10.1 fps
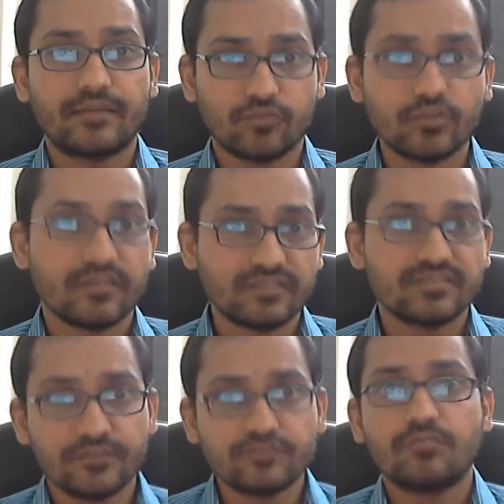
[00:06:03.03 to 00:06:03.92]
So he
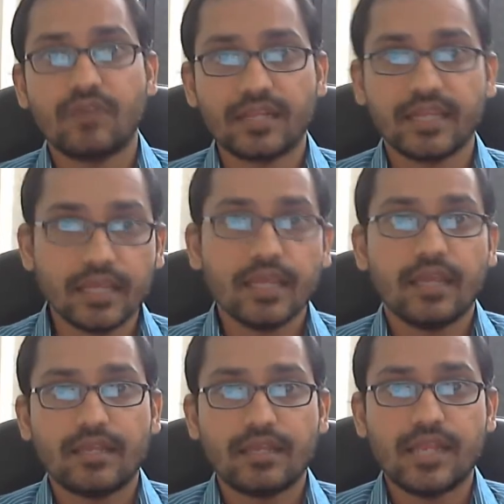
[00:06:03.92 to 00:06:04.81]
receives the money
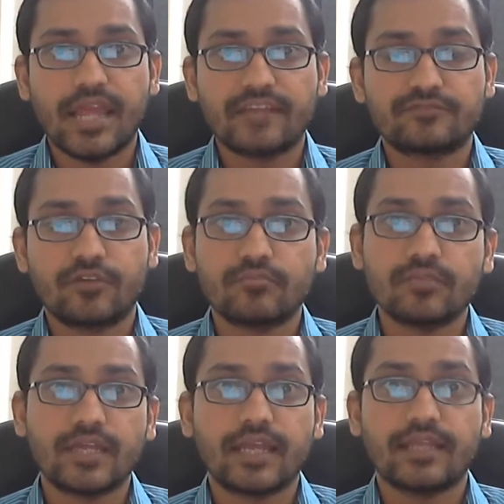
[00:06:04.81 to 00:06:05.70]
next from
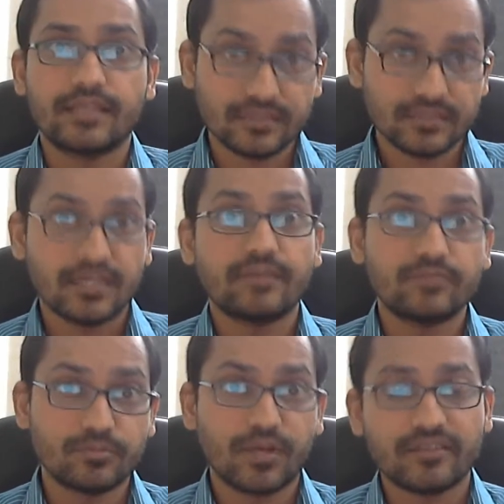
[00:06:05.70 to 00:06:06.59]
me, and at that time
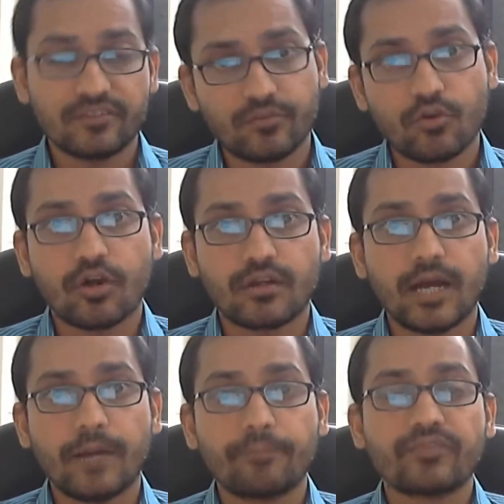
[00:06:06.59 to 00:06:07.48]
the prices have gone
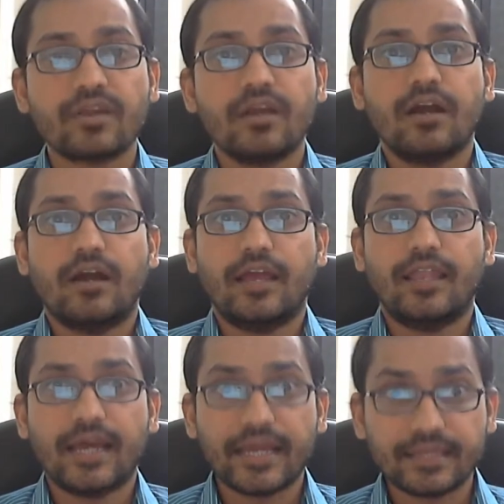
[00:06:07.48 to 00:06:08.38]
up, and
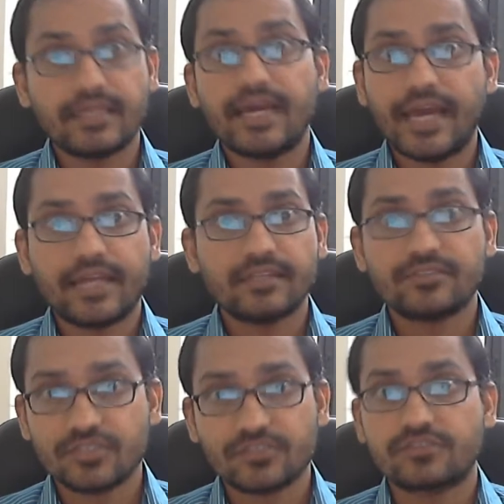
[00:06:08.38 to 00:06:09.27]
like that it
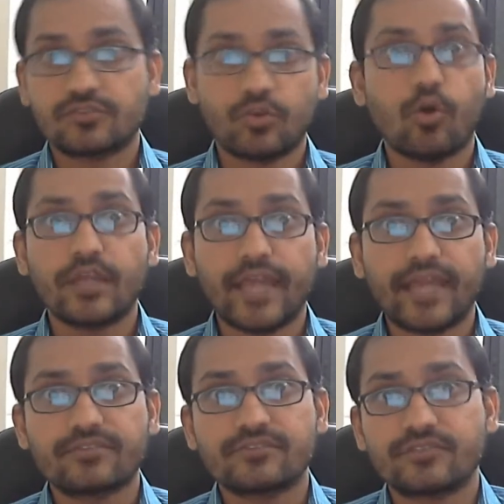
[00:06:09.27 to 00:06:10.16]
just slowly
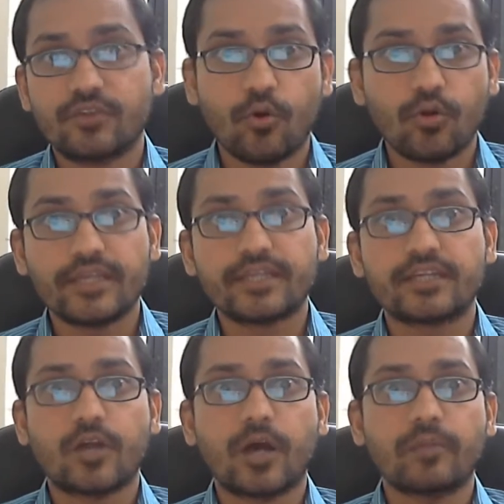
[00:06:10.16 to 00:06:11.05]
enters the whole
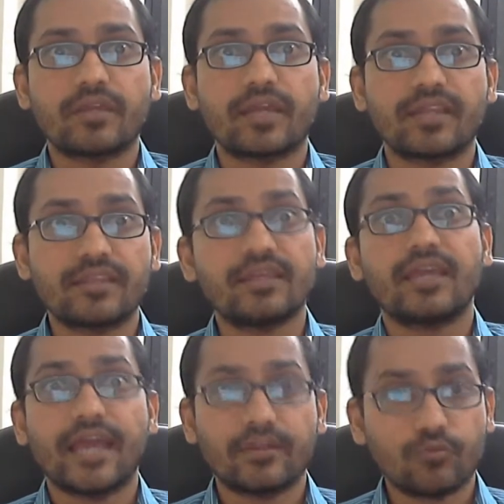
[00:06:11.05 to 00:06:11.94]
economy, and in the
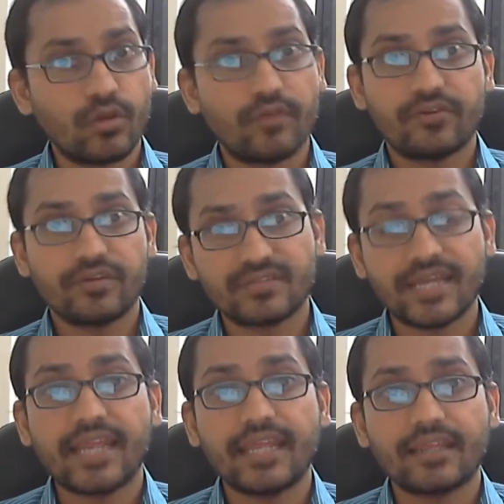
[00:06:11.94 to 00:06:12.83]
end whoever is
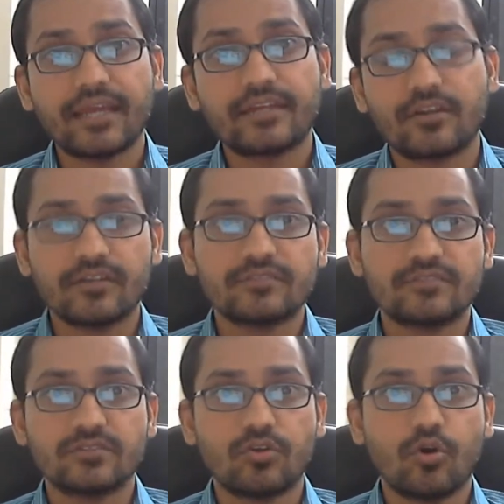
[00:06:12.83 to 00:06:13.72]
getting that
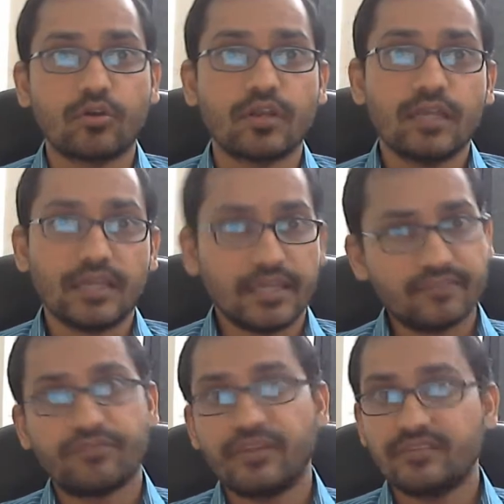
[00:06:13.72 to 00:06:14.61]
currency note, he's
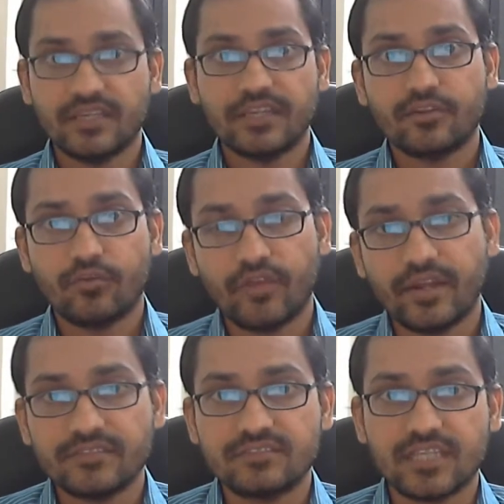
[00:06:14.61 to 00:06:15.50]
facing, you know,
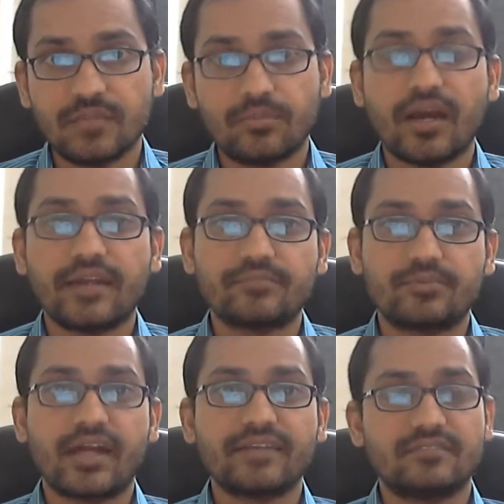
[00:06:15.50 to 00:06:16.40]
very steep higher
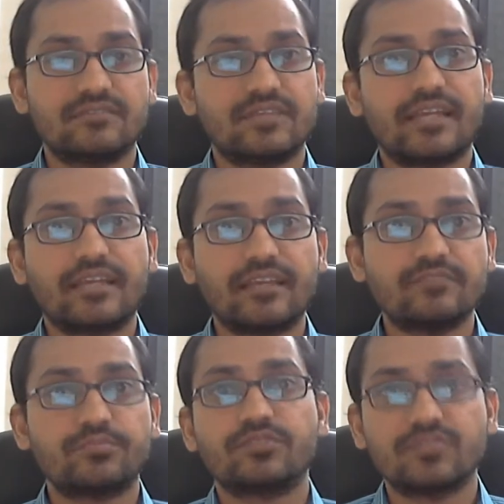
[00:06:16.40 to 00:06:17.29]
prices, and his
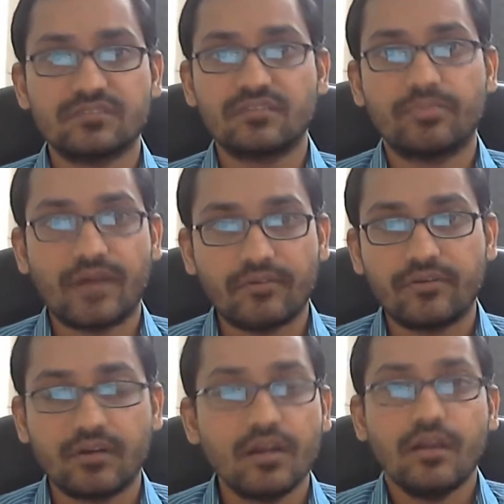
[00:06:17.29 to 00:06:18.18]
purchasing
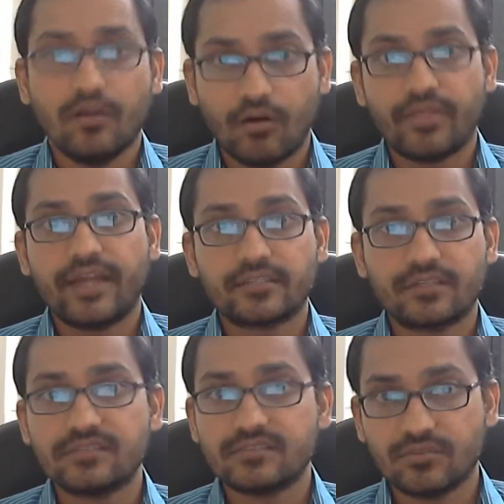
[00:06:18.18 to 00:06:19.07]
power of that
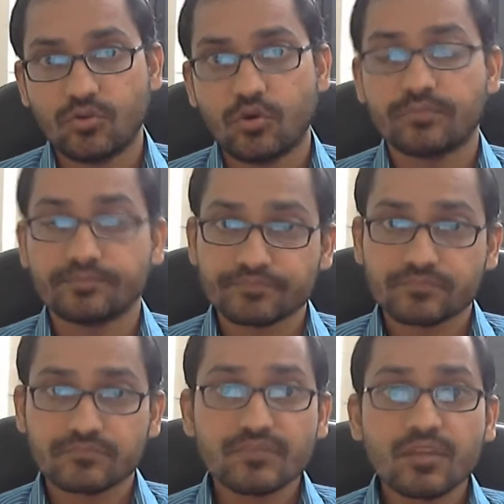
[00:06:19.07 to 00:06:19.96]
currency note
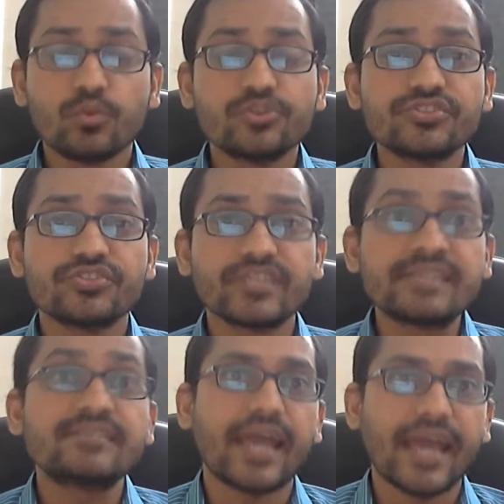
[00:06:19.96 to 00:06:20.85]
which is in
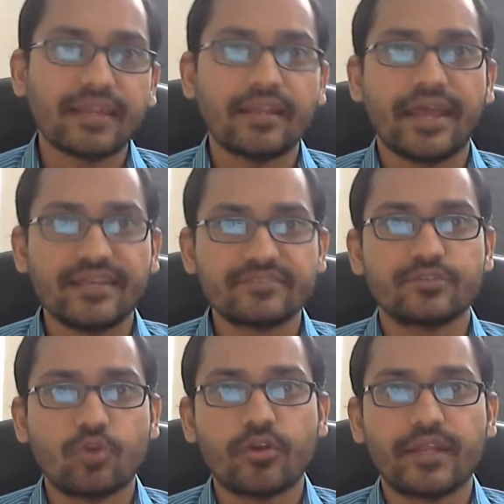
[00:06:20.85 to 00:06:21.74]
his hand has
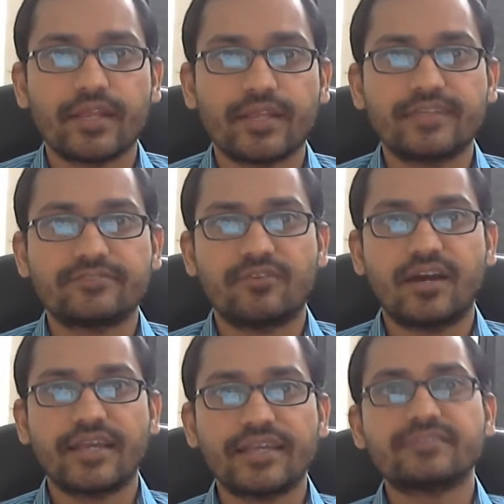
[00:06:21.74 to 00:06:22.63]
eroded, and that's
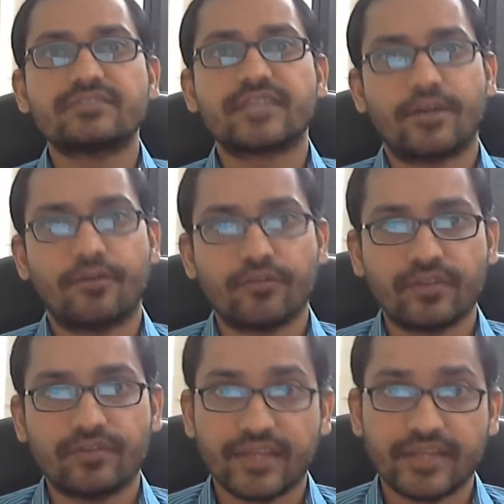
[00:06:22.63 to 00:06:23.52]
why his standard of
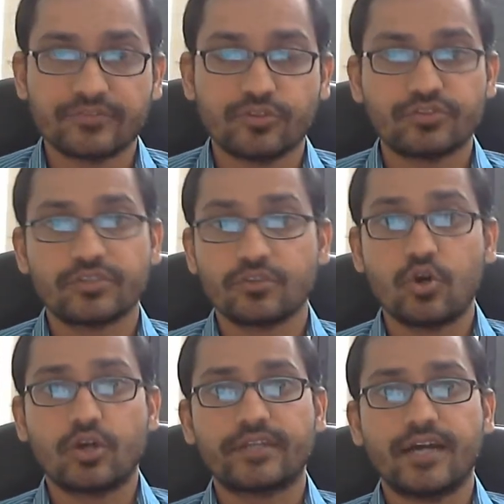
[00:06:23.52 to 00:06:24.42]
living has
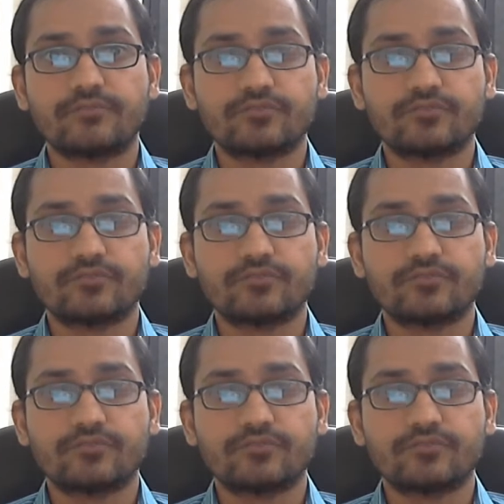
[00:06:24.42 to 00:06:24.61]
gone down.